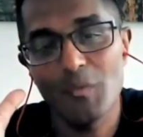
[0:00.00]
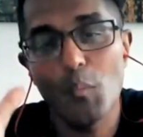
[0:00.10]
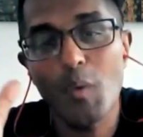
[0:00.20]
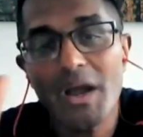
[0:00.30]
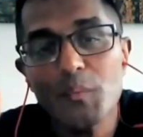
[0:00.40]

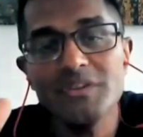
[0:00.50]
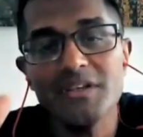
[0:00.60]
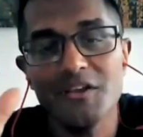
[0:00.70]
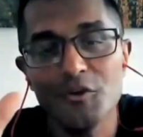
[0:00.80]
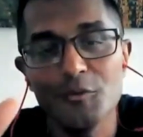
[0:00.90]
Why
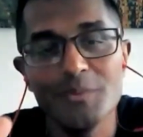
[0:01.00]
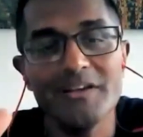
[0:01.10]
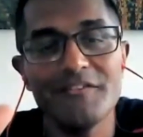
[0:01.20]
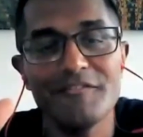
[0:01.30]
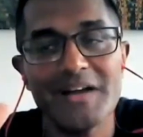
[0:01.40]
would they
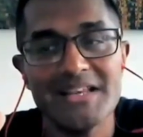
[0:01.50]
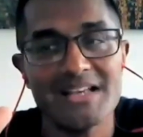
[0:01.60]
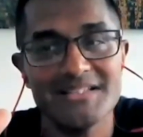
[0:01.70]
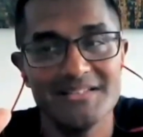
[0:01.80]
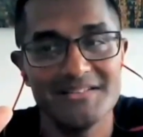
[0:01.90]
accumulate
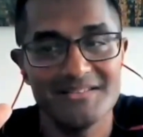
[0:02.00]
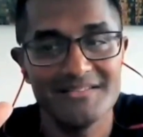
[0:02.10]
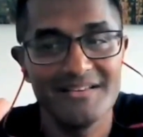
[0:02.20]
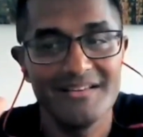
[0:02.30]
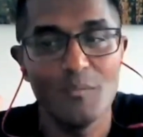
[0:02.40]
fatty
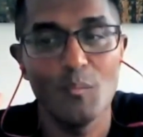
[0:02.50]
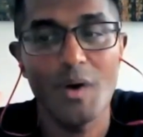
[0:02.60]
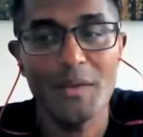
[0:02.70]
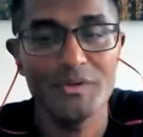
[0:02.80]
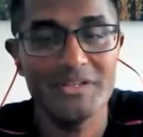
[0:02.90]
acids?
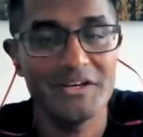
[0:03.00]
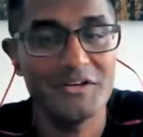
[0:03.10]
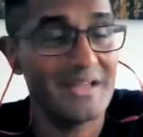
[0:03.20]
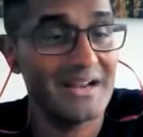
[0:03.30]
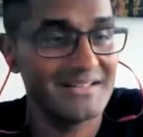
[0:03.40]
Why would they
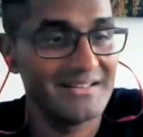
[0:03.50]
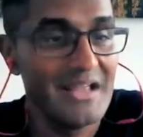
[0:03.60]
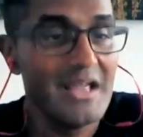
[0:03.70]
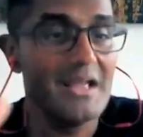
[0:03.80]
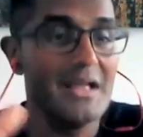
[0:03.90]
do that?
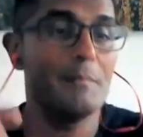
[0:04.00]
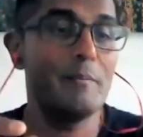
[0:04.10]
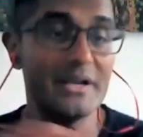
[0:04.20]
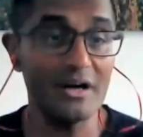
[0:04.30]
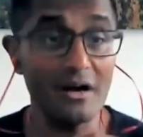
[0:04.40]

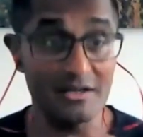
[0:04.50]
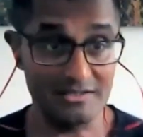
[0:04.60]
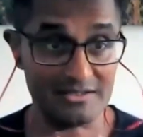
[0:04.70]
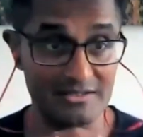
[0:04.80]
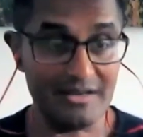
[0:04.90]

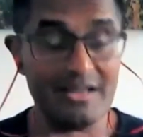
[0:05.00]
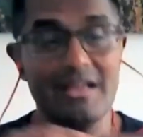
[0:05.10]
Because